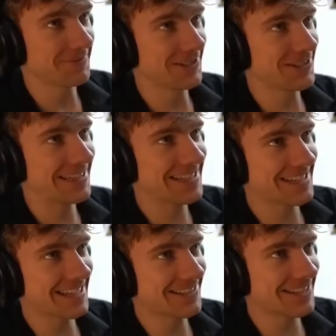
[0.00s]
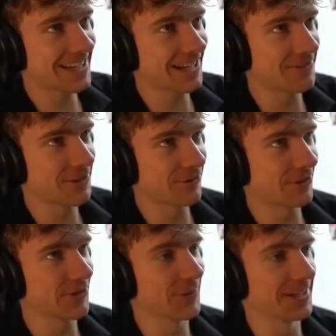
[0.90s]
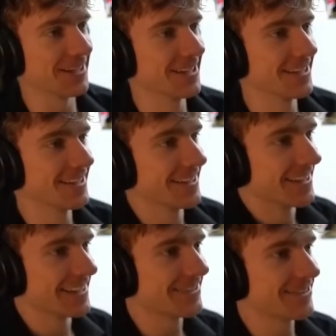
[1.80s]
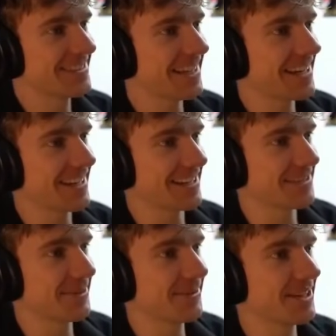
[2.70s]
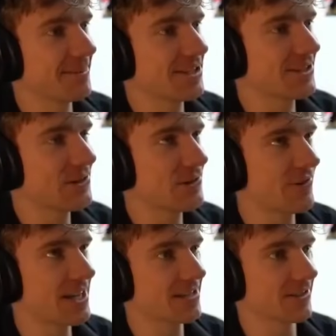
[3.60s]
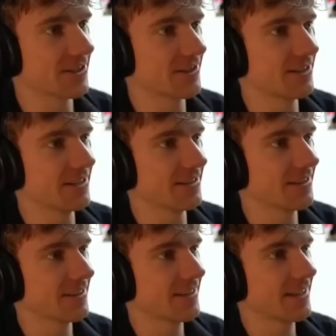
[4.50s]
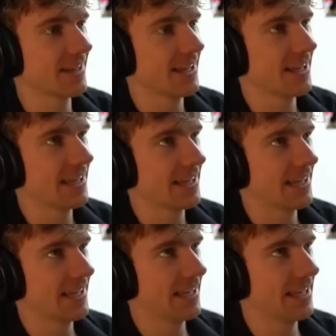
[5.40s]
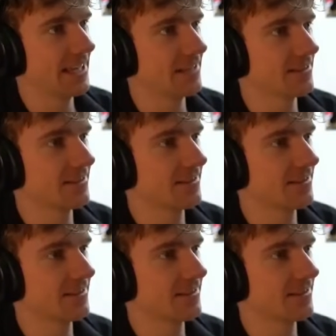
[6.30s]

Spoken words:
Look at this, it looks like I have no front wing. Ridiculous, we're gonna be so fast on the straight. And